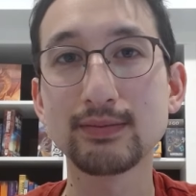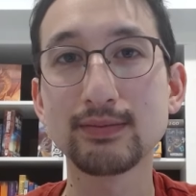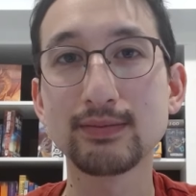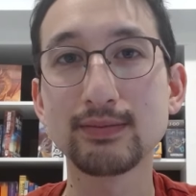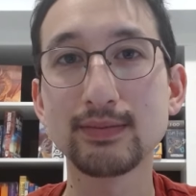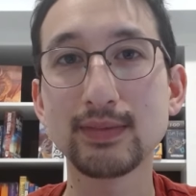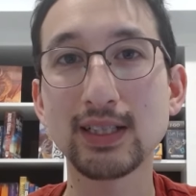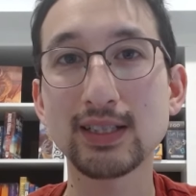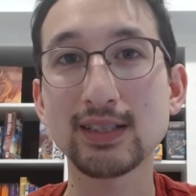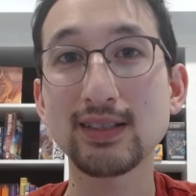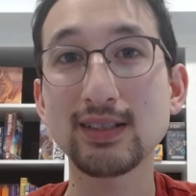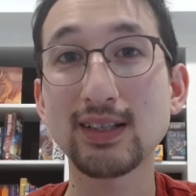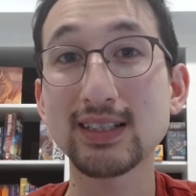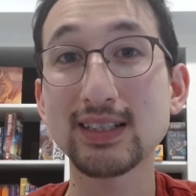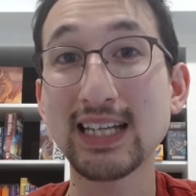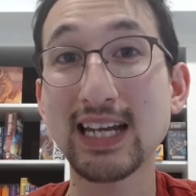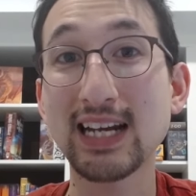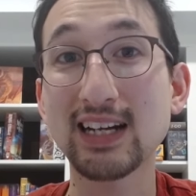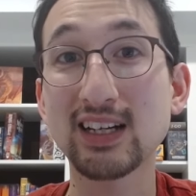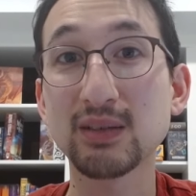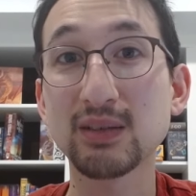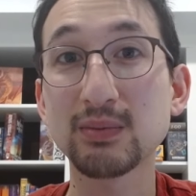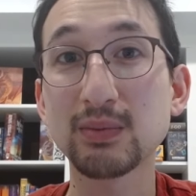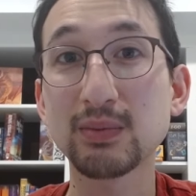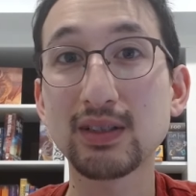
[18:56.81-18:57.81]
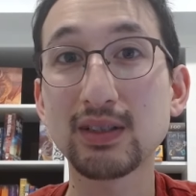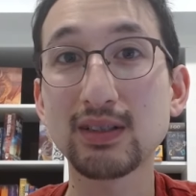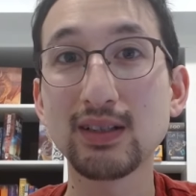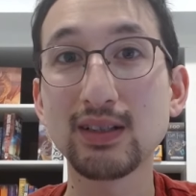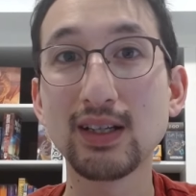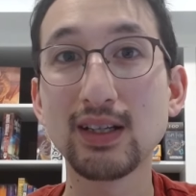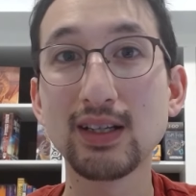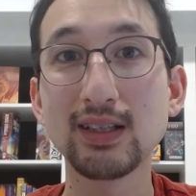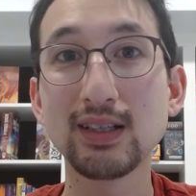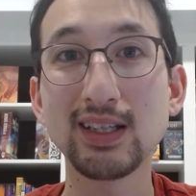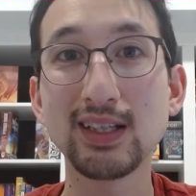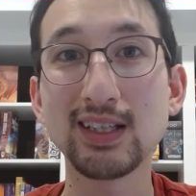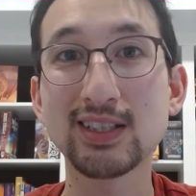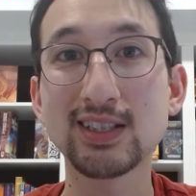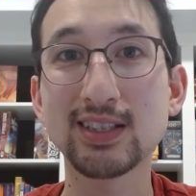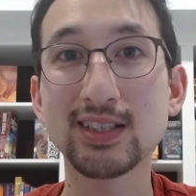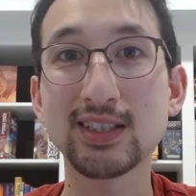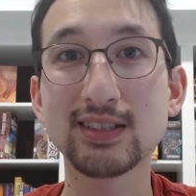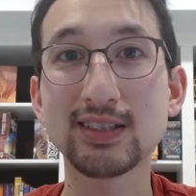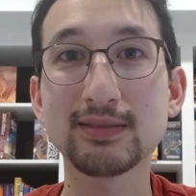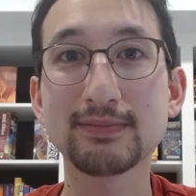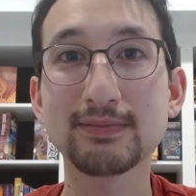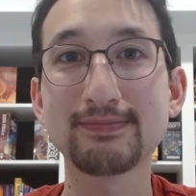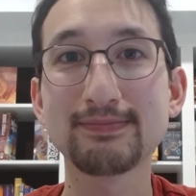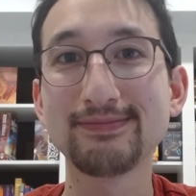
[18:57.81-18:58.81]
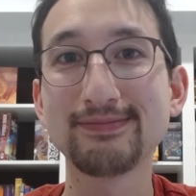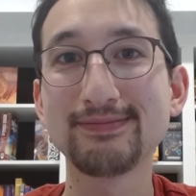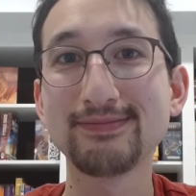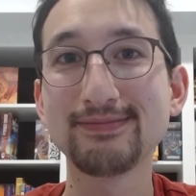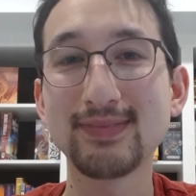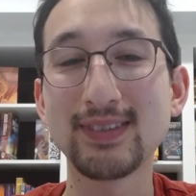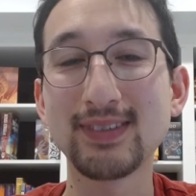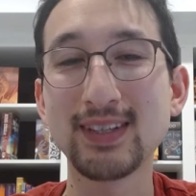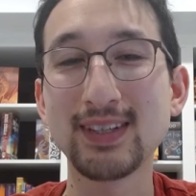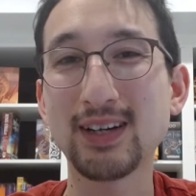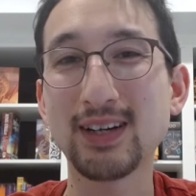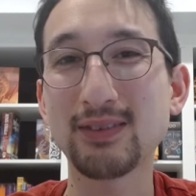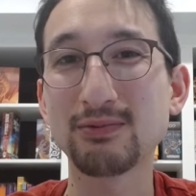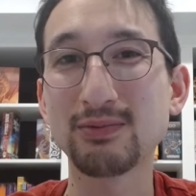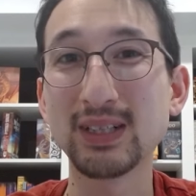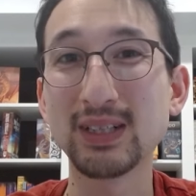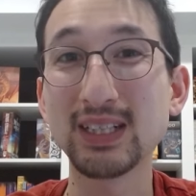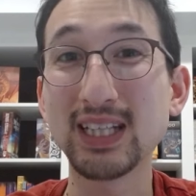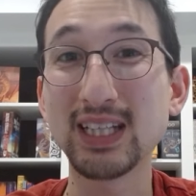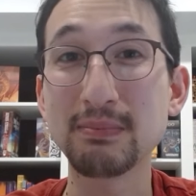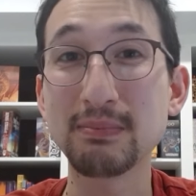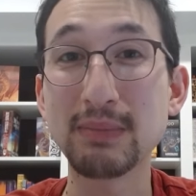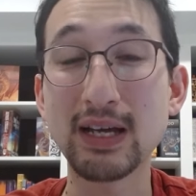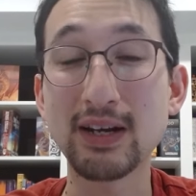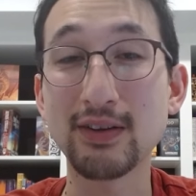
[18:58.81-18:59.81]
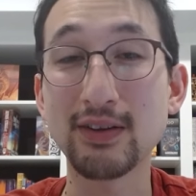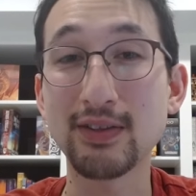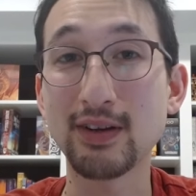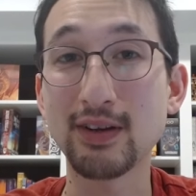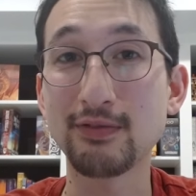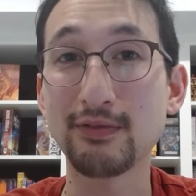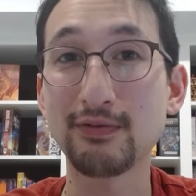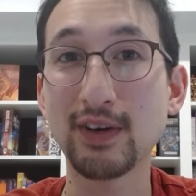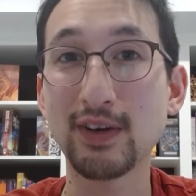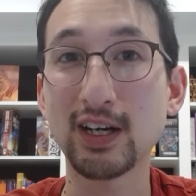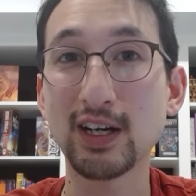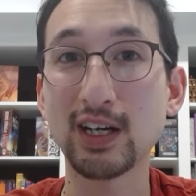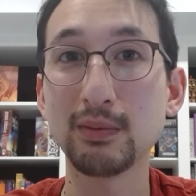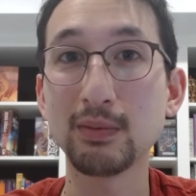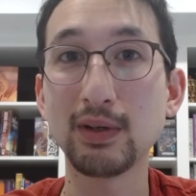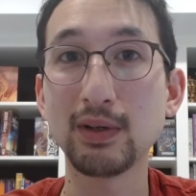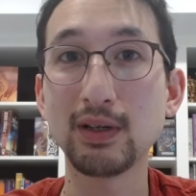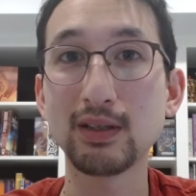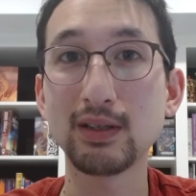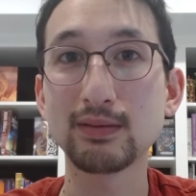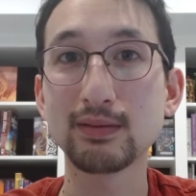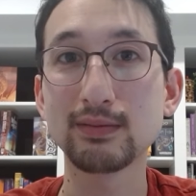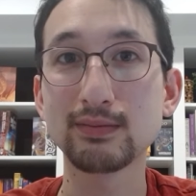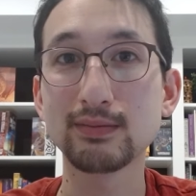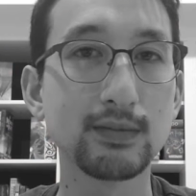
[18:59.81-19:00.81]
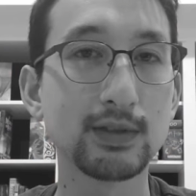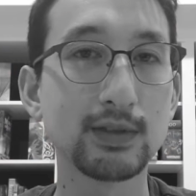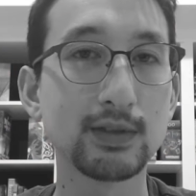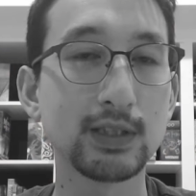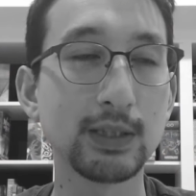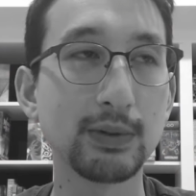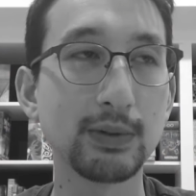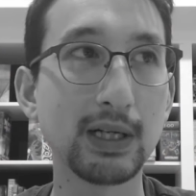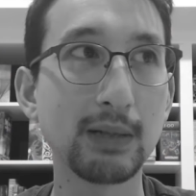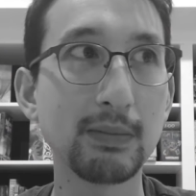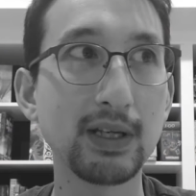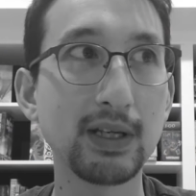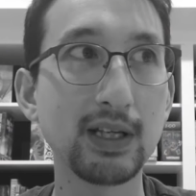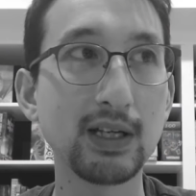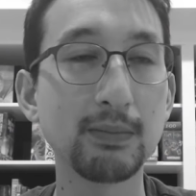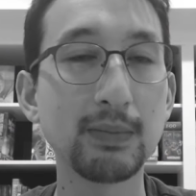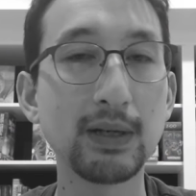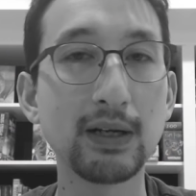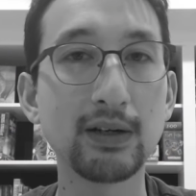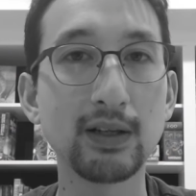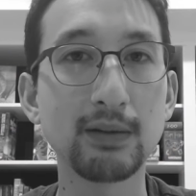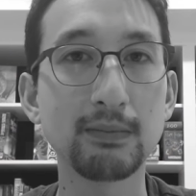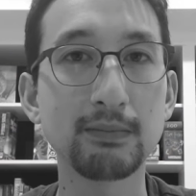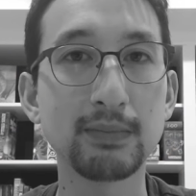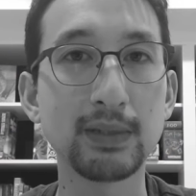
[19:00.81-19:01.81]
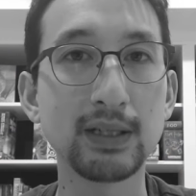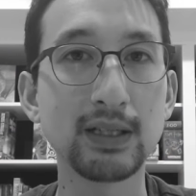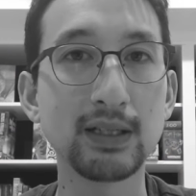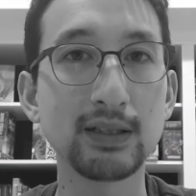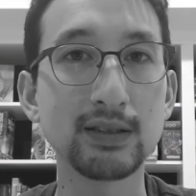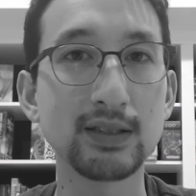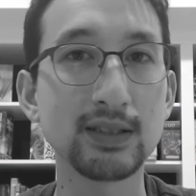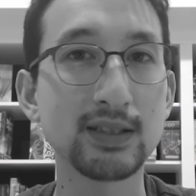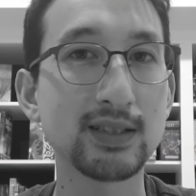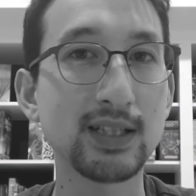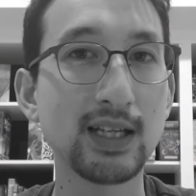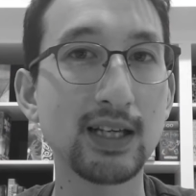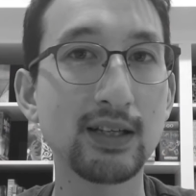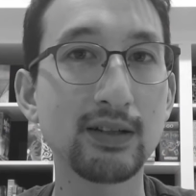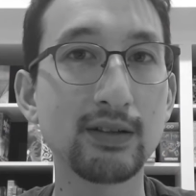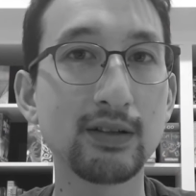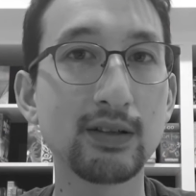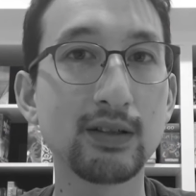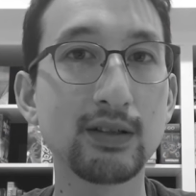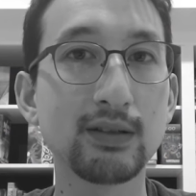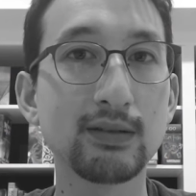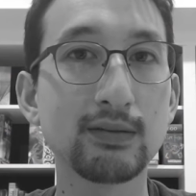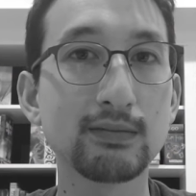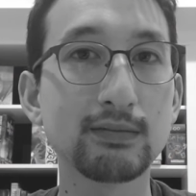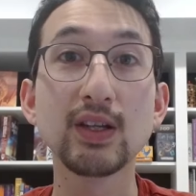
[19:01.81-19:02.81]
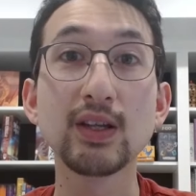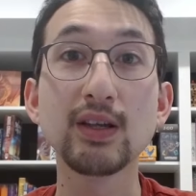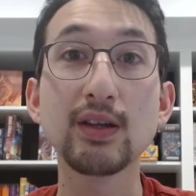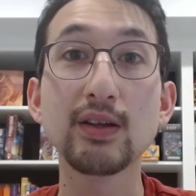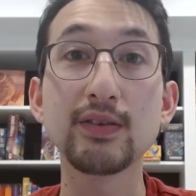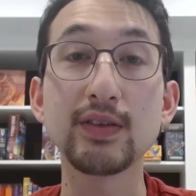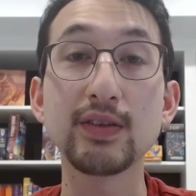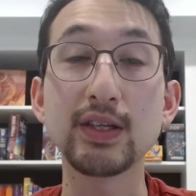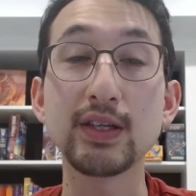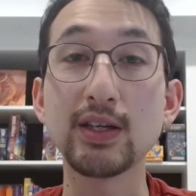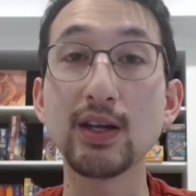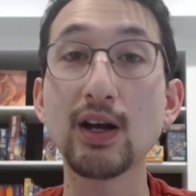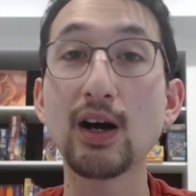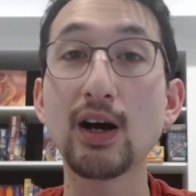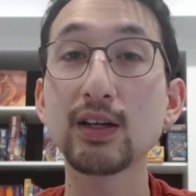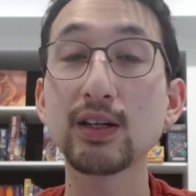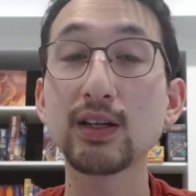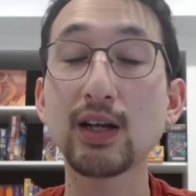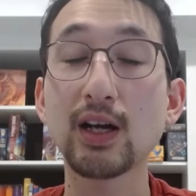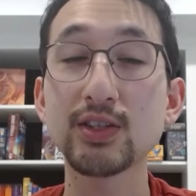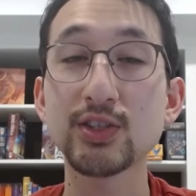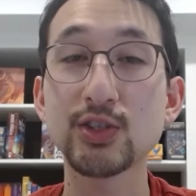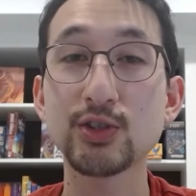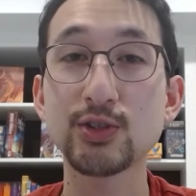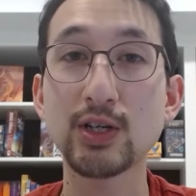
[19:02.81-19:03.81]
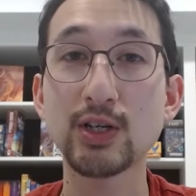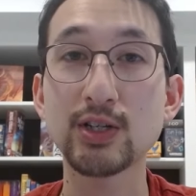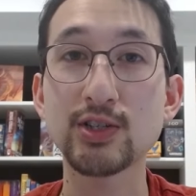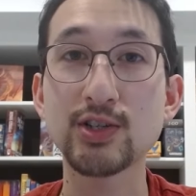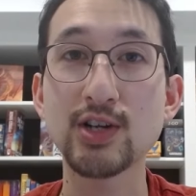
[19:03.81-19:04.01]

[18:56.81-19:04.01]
It's not terrible, it's just not really better than a fireball. See what I mean about it being the standard? The non-concentration